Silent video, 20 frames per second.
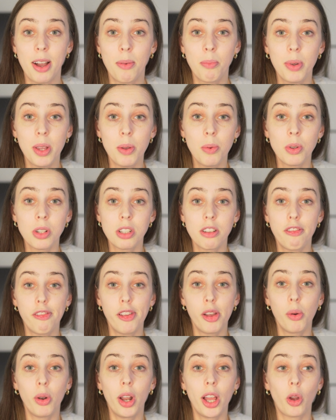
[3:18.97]
and we want to
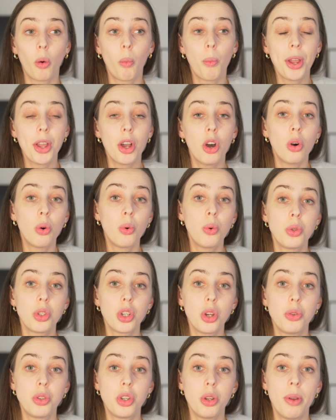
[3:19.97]
feel like we are
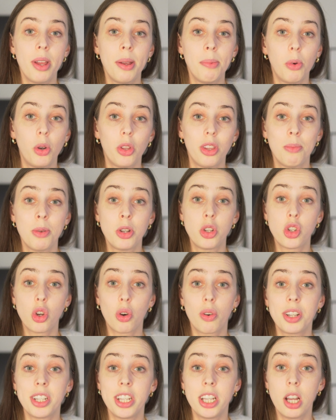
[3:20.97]
also doing what the
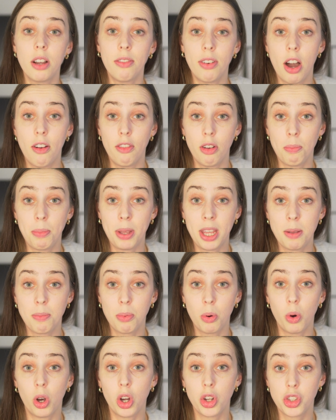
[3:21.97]
majority of other
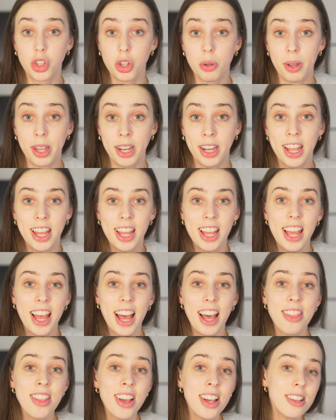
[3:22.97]
people are doing
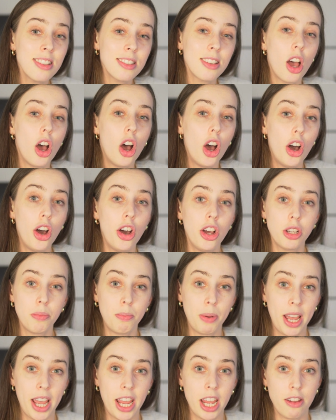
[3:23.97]
and that's
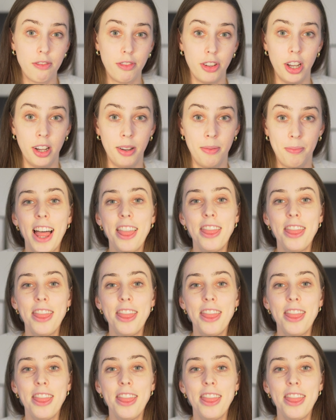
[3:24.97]
herd behavior.